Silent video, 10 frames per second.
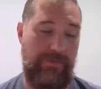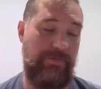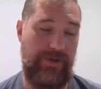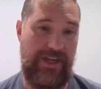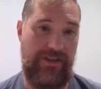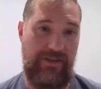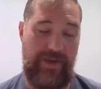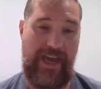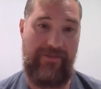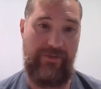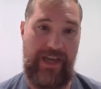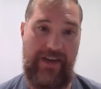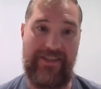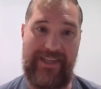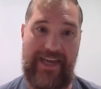particularly we
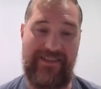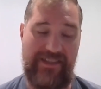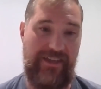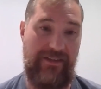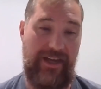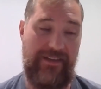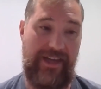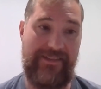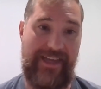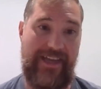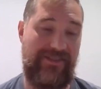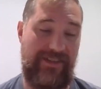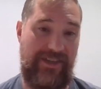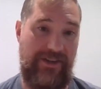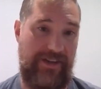have a SaaS
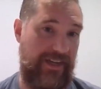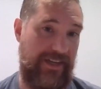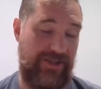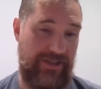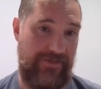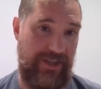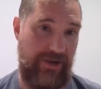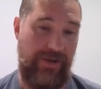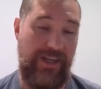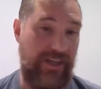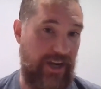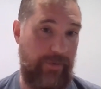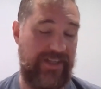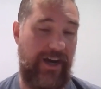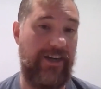security initiative. So
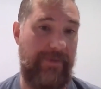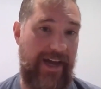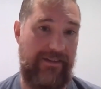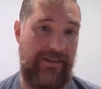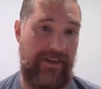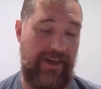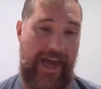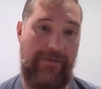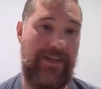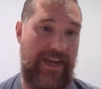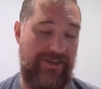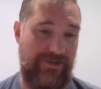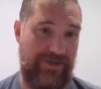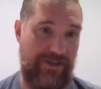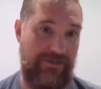we talked about app
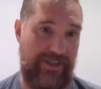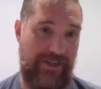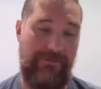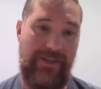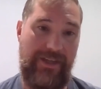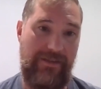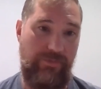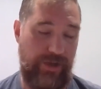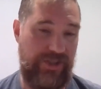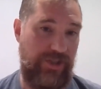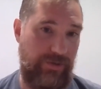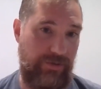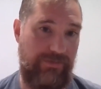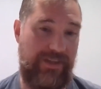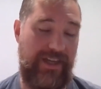connectors earlier. Once
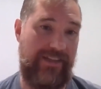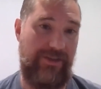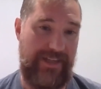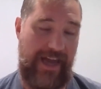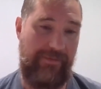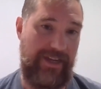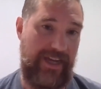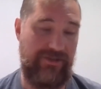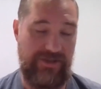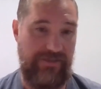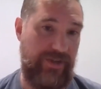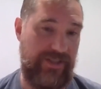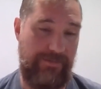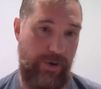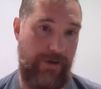you connect those app connectors, if we
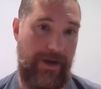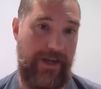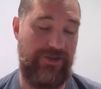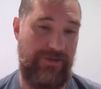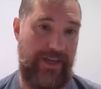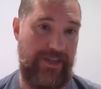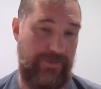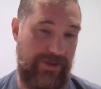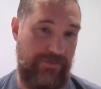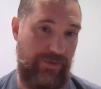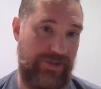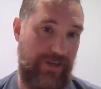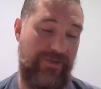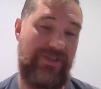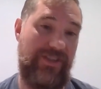support posture management, then we'll
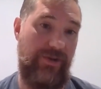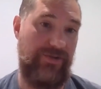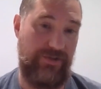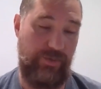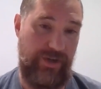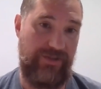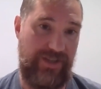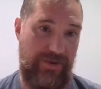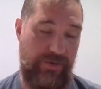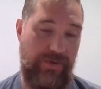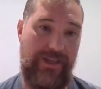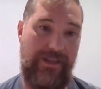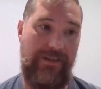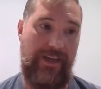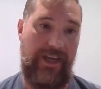surface those as well too.
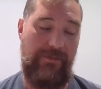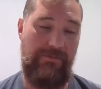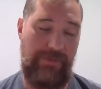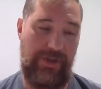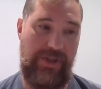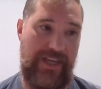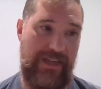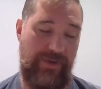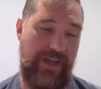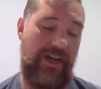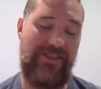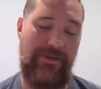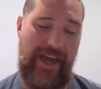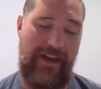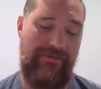But then we also
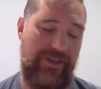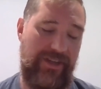have